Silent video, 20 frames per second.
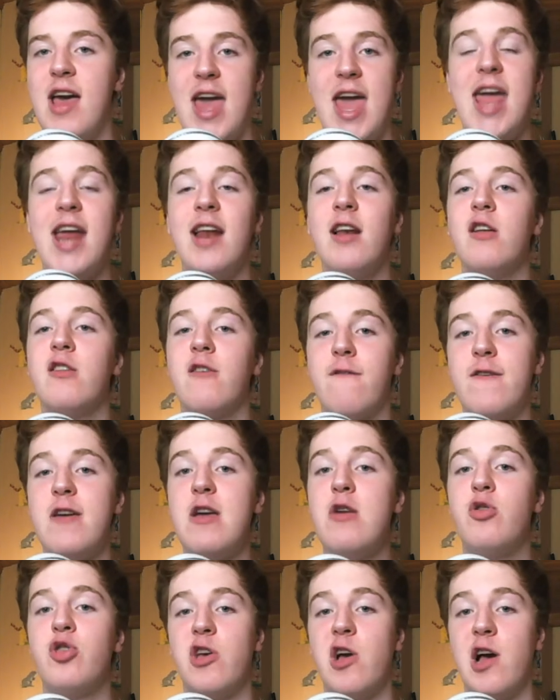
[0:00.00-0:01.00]
England's
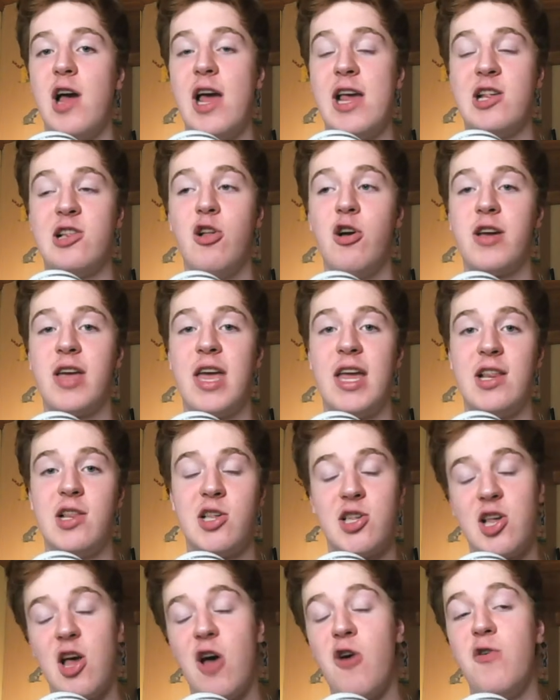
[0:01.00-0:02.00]
future is looking
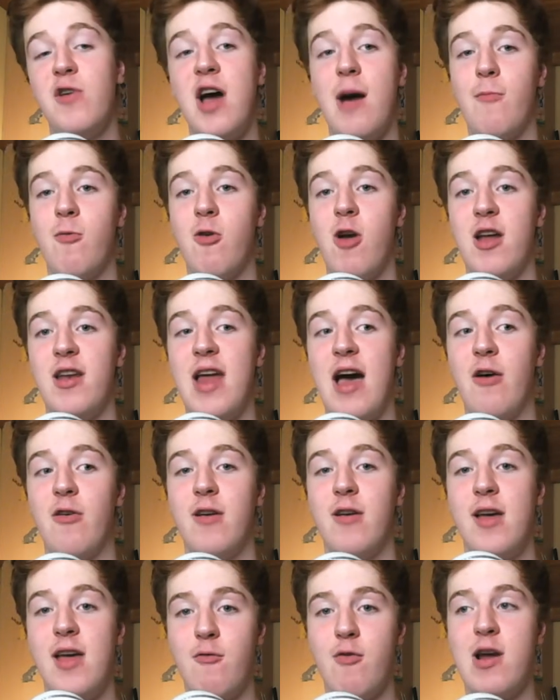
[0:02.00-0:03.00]
sewn up right now.
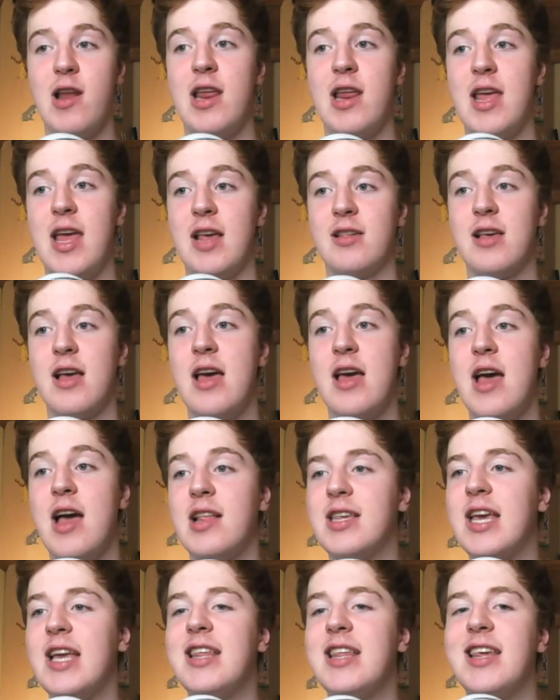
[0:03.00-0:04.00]
It really is.
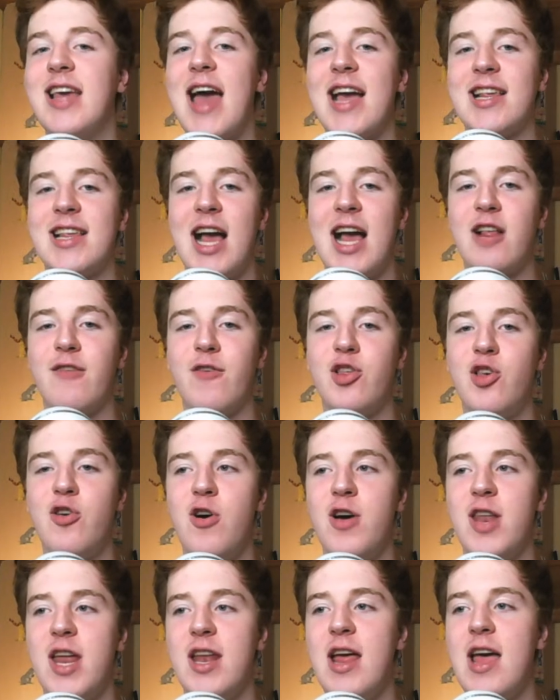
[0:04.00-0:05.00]
TTX, thanks for
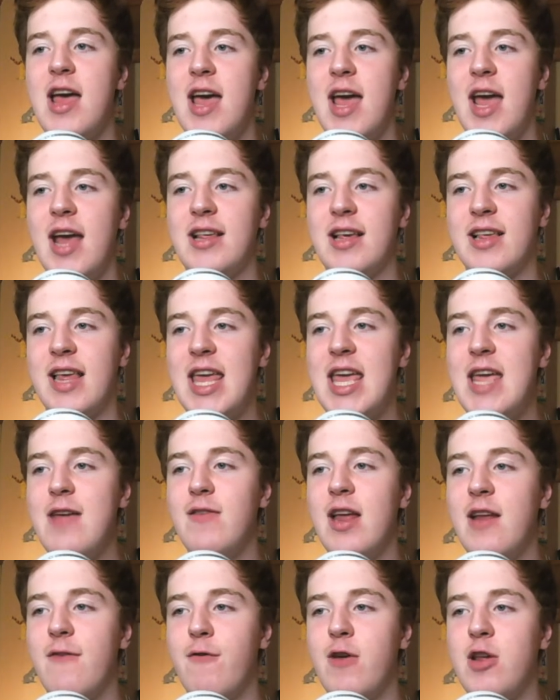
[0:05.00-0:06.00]
joining. He says,
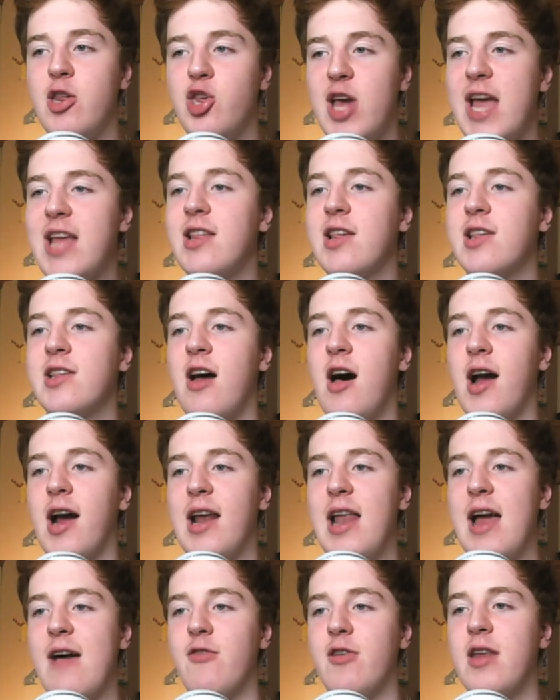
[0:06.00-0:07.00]
even if we change the starting
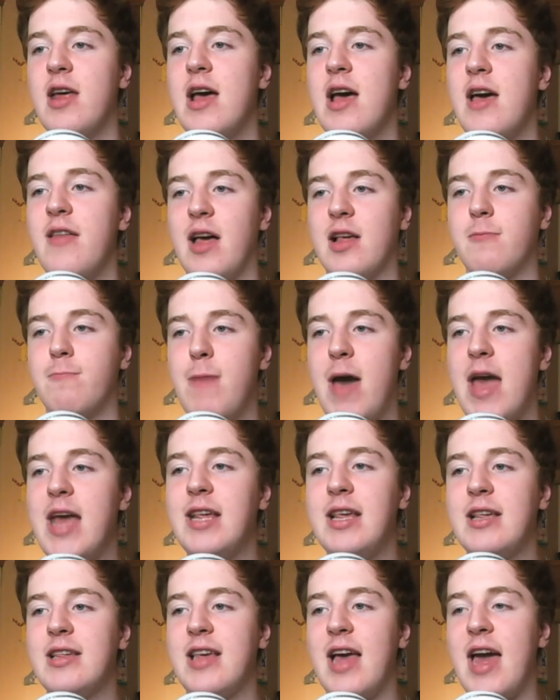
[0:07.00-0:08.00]
11, that's
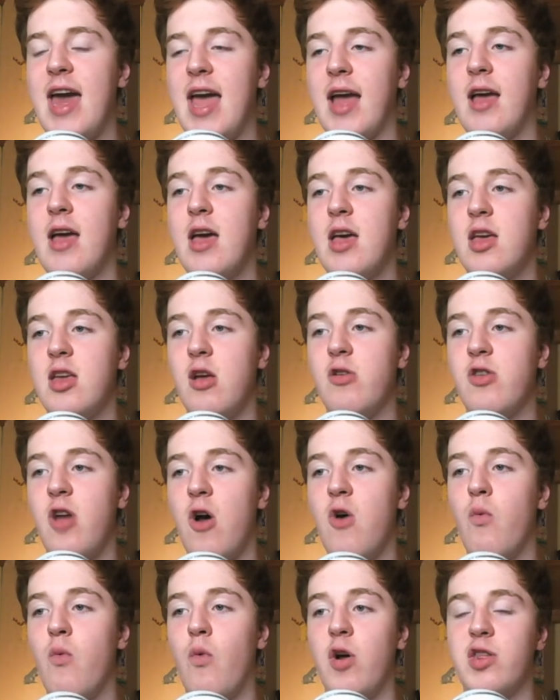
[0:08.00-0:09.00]
basically saying you
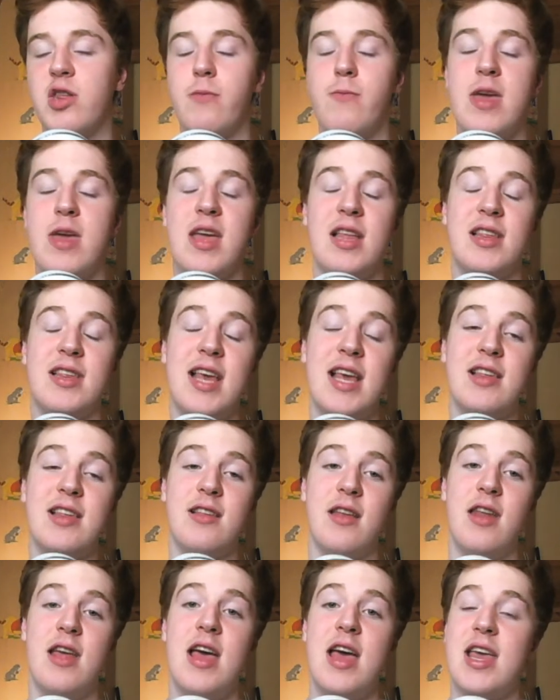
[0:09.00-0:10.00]
don't want to be
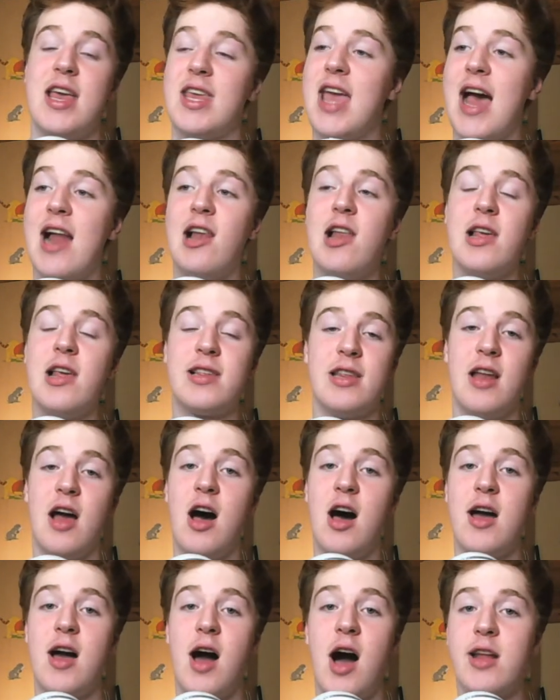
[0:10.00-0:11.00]
consistent. Yeah, listen,
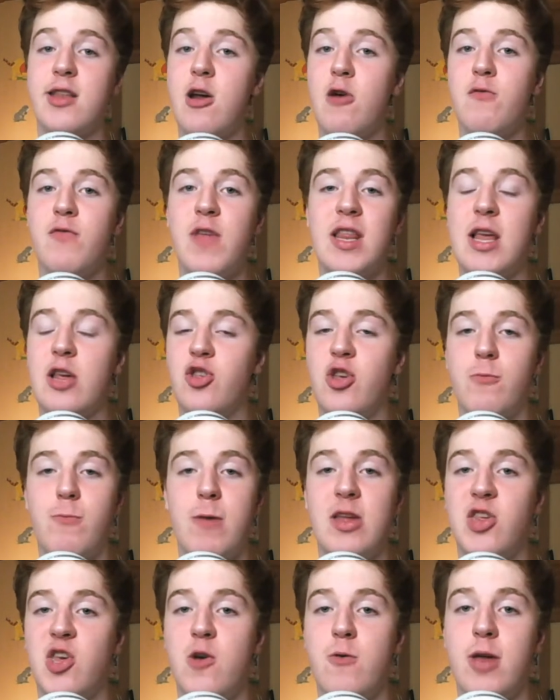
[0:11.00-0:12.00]
I don't think there should
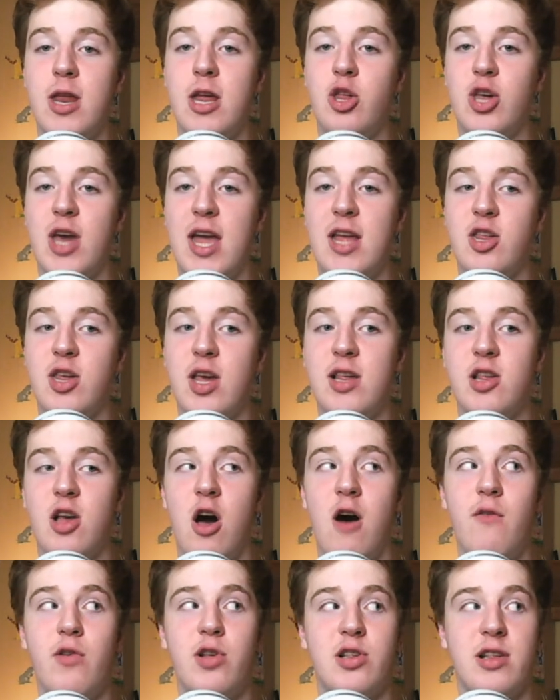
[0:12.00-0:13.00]
be too many changes.
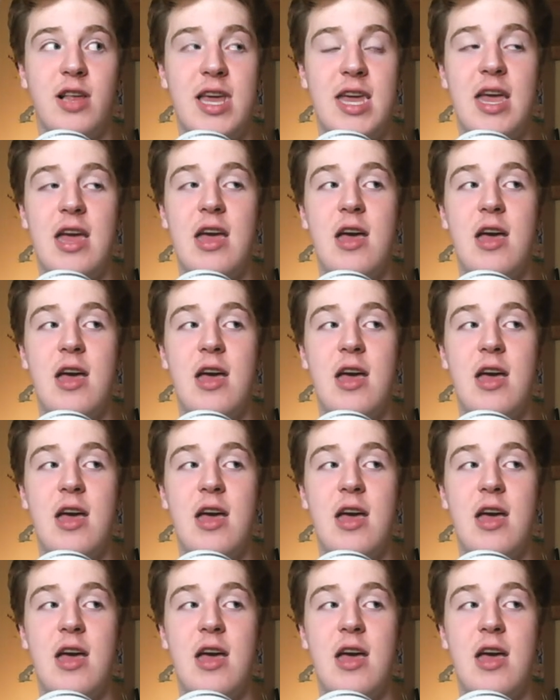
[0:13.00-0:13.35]
Obviously,